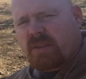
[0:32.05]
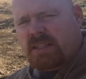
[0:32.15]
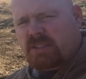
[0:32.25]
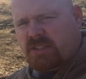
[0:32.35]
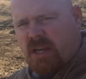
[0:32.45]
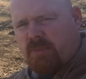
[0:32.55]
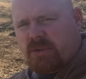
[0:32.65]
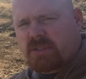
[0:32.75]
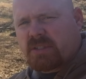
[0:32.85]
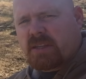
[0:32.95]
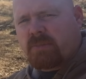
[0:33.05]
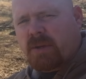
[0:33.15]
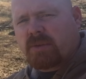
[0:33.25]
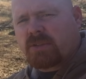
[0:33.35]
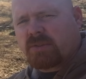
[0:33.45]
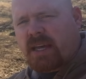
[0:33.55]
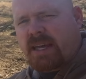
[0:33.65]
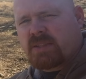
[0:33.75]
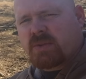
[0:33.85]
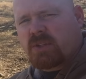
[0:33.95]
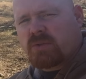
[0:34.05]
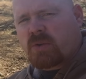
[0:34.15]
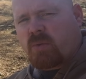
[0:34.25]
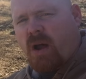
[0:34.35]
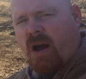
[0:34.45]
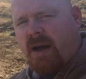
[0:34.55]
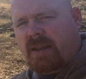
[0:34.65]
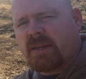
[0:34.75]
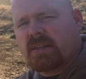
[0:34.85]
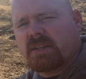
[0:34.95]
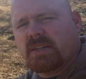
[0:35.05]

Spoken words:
that shepherds in biblical days would use a rod